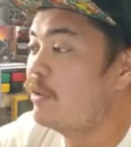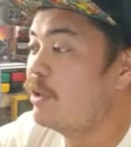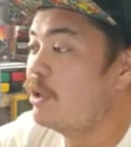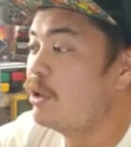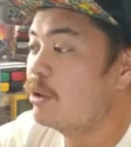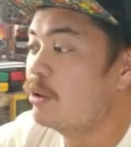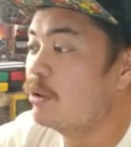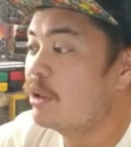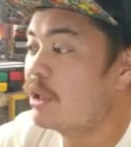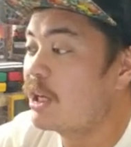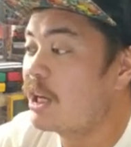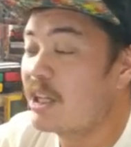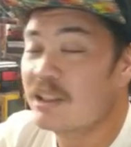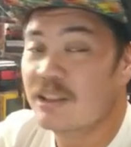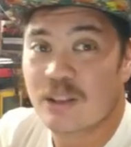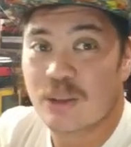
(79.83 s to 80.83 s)
video that
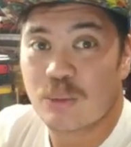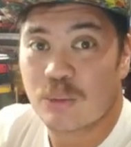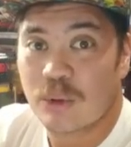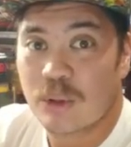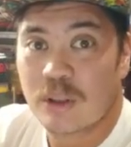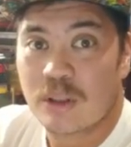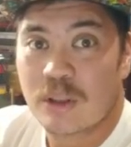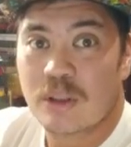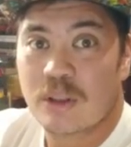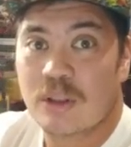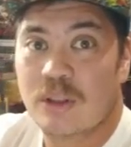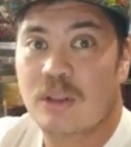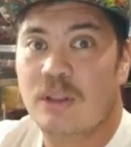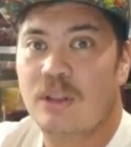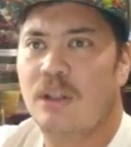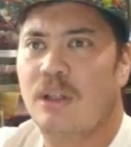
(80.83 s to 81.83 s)
actually
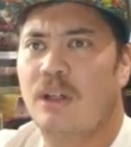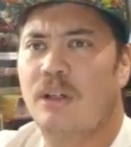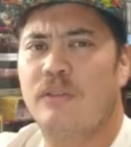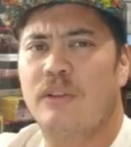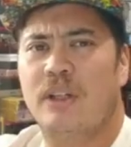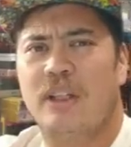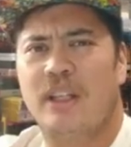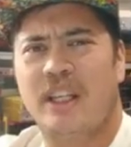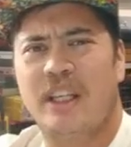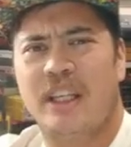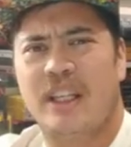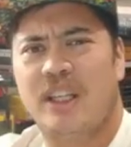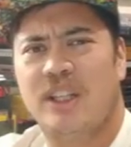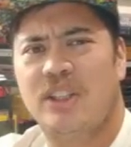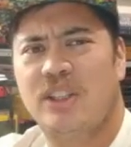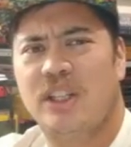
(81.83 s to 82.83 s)
of I think
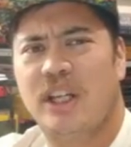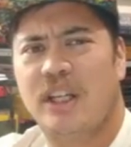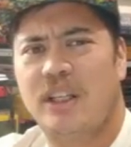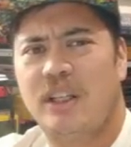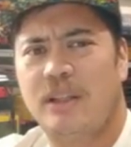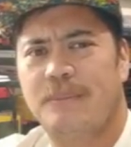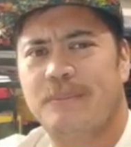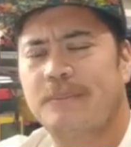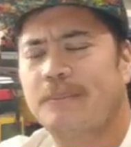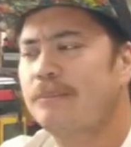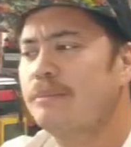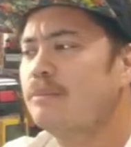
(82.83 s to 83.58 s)
Ichigeki?